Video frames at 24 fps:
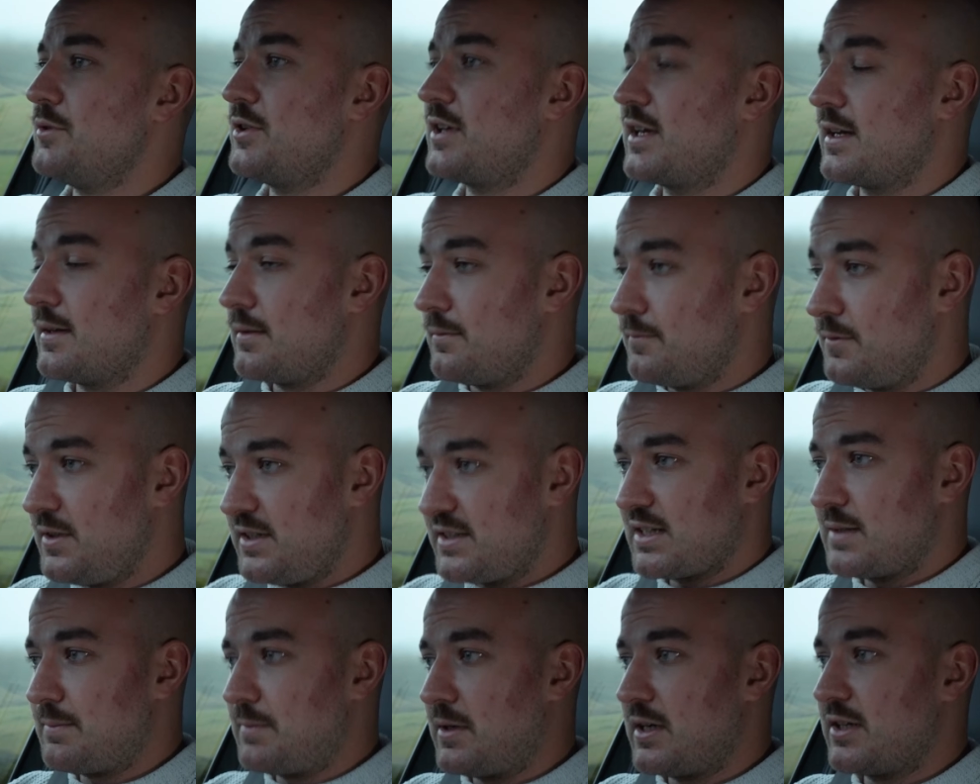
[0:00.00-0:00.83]
You get
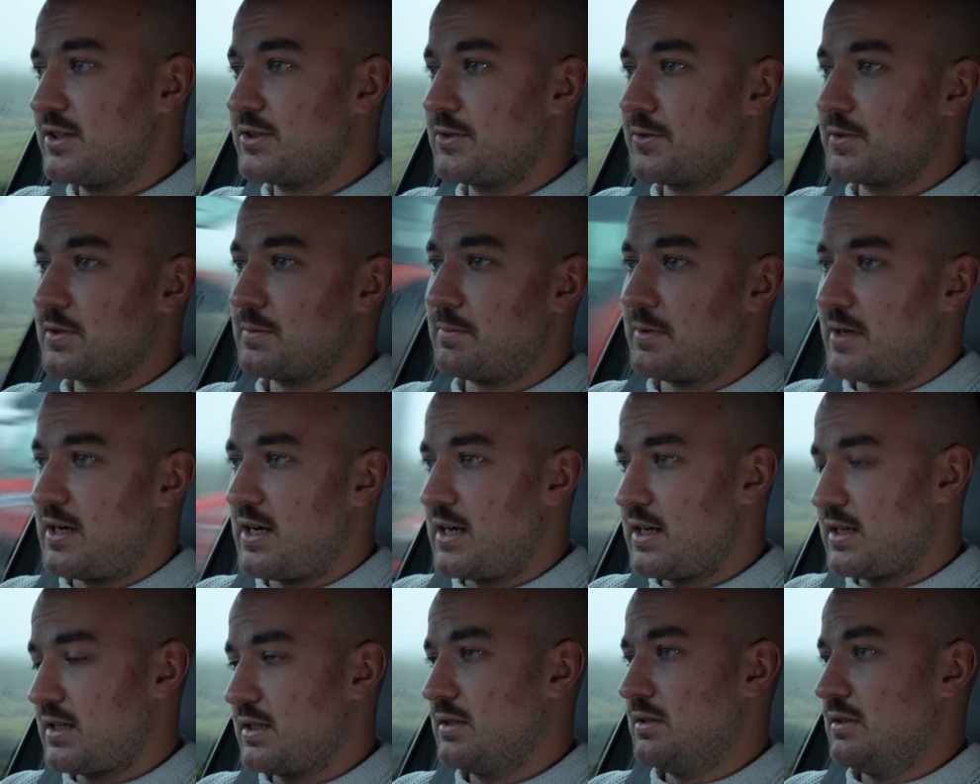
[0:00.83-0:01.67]
VZ badging on the
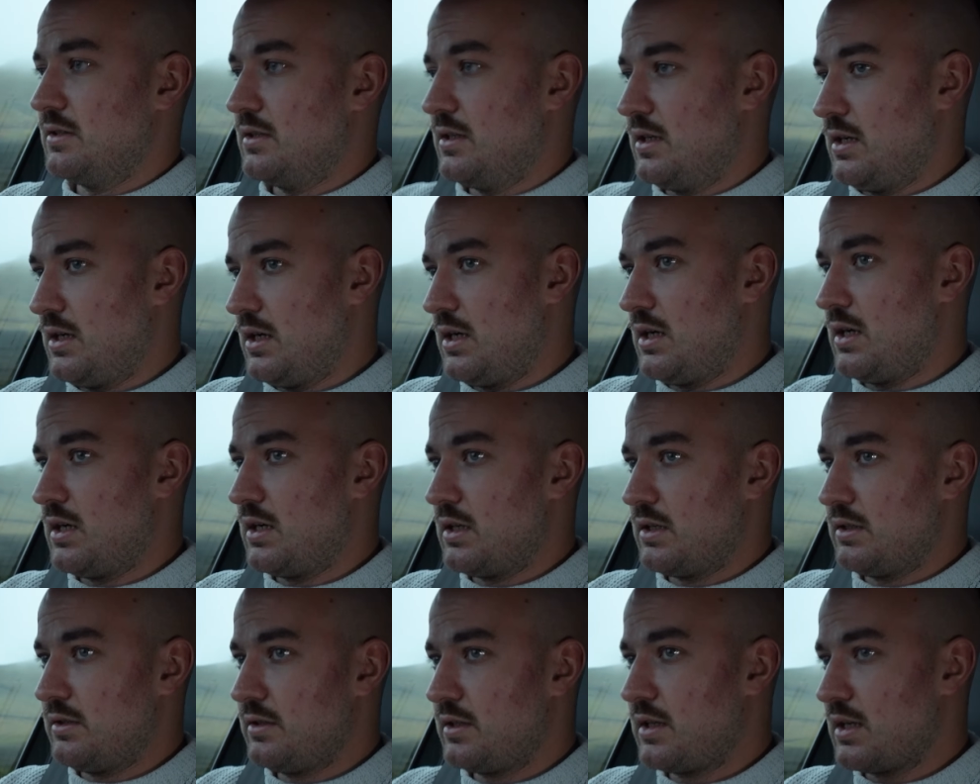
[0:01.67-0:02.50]
back,
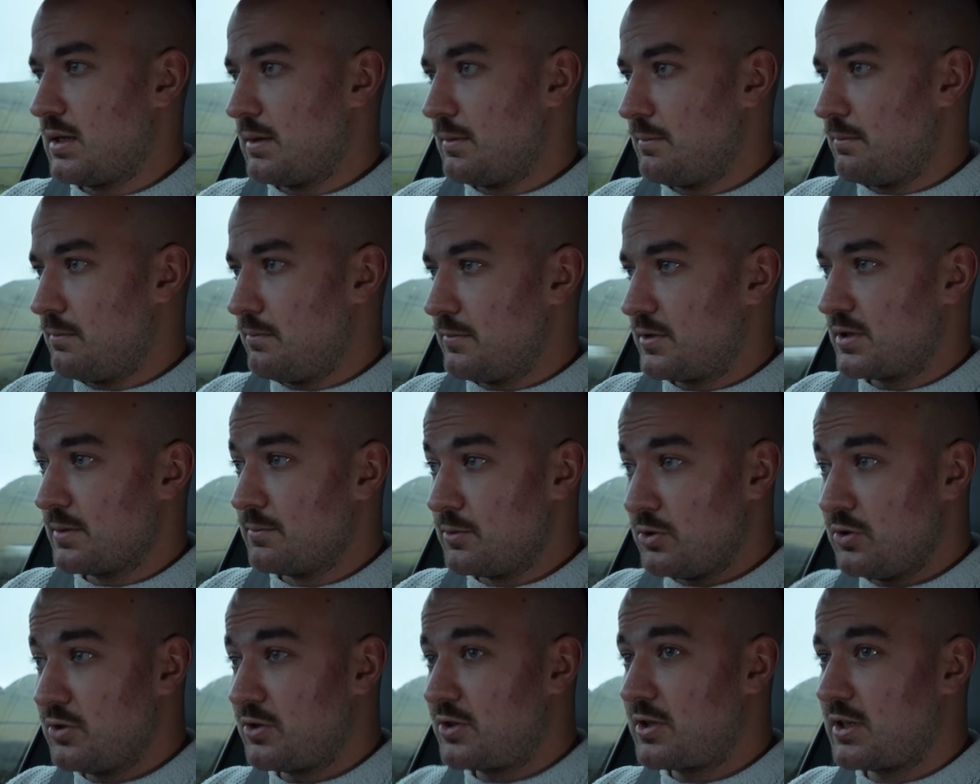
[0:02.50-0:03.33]
you get some
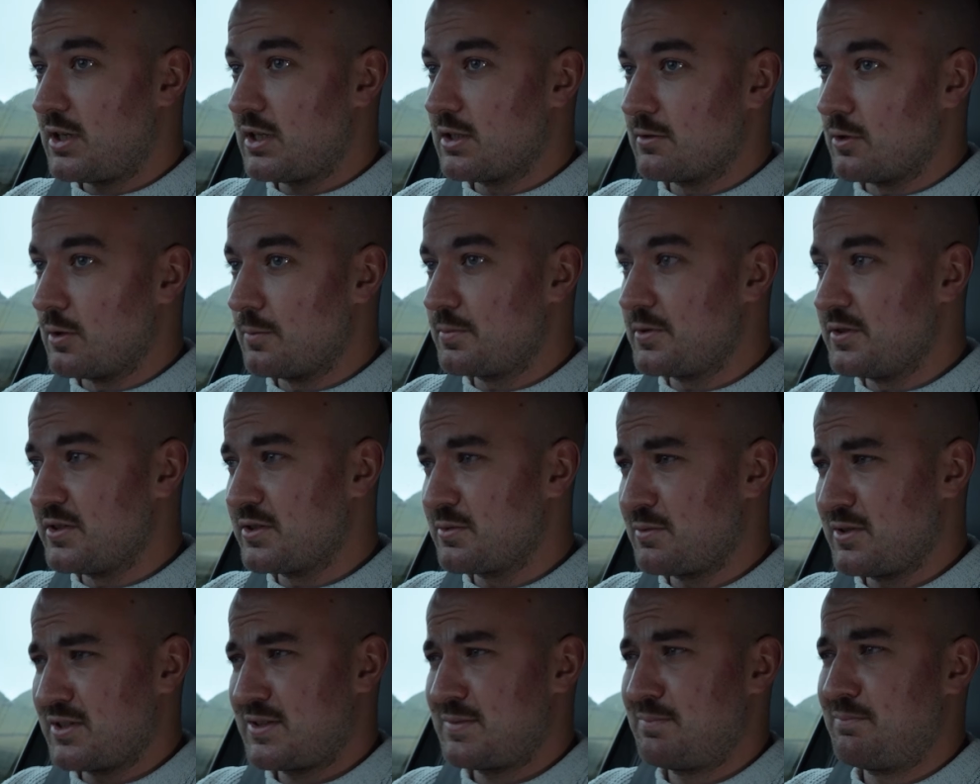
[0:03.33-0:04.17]
new colour options,
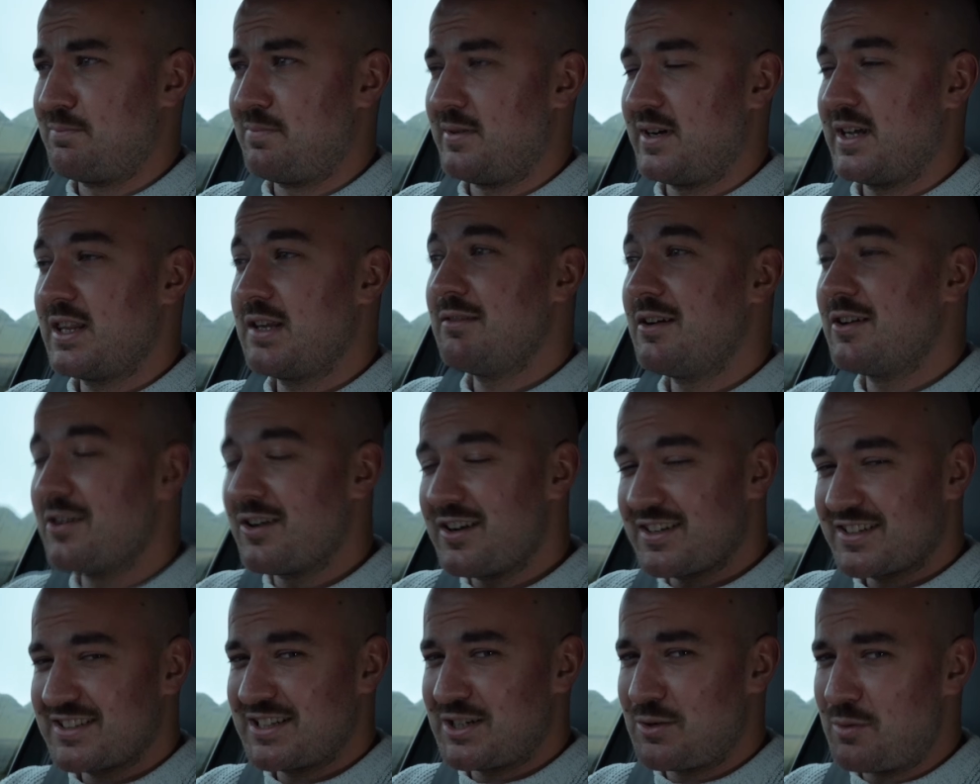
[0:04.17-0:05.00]
which, by the way, are
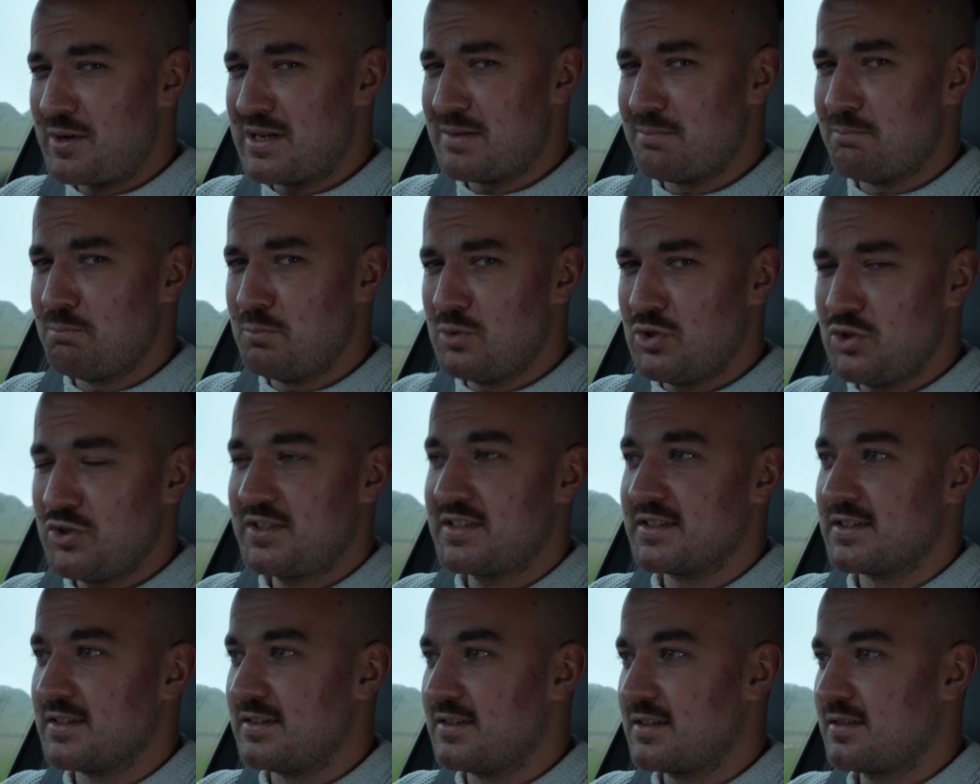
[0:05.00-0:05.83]
actually quite
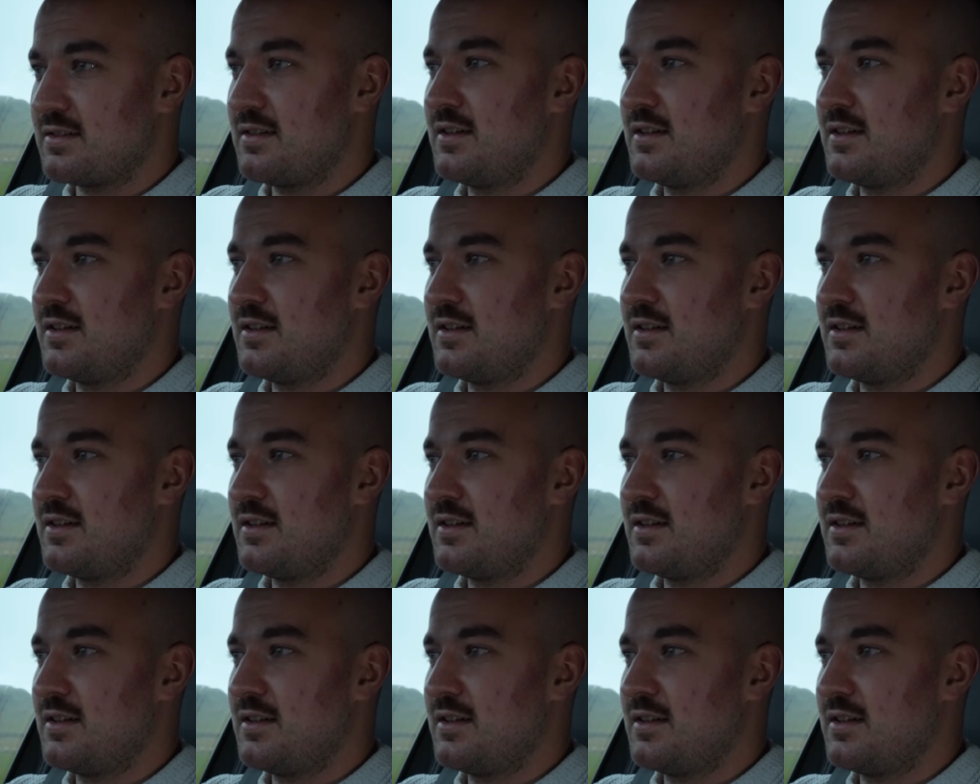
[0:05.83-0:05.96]
muted.